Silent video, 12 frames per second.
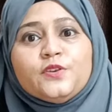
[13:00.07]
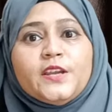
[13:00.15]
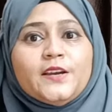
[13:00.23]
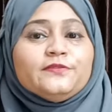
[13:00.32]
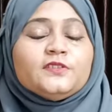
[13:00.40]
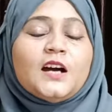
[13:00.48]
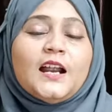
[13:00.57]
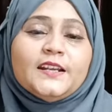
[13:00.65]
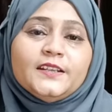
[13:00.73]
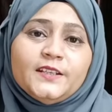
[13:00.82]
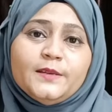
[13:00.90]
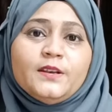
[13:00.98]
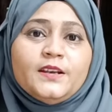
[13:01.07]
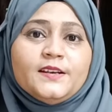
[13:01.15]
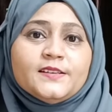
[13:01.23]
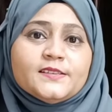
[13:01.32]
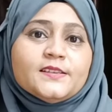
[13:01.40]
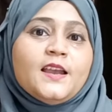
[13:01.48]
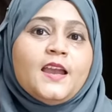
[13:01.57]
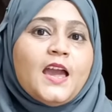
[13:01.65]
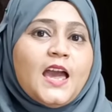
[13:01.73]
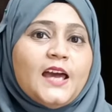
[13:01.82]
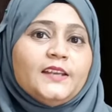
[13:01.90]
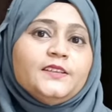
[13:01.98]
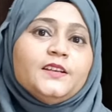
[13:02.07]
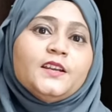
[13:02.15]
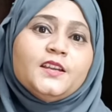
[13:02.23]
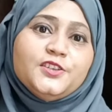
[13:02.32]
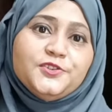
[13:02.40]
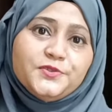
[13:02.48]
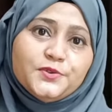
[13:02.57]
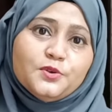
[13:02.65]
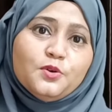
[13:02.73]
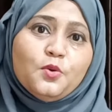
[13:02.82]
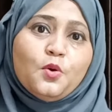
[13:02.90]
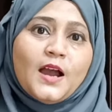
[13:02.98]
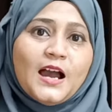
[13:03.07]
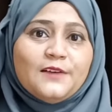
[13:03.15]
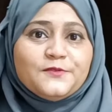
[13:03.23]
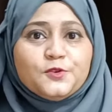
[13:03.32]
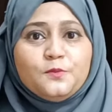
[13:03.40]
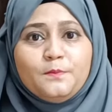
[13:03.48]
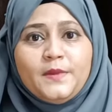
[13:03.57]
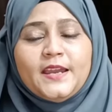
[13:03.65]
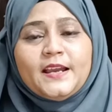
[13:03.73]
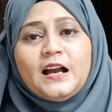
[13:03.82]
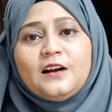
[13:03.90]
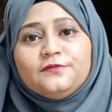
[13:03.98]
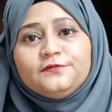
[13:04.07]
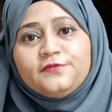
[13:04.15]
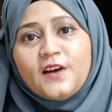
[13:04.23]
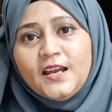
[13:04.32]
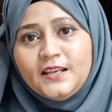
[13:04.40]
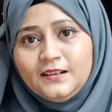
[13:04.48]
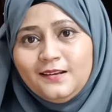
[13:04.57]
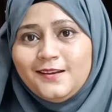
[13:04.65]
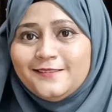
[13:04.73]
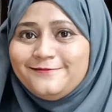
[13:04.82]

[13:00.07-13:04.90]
give 30 minutes and you have to make a file,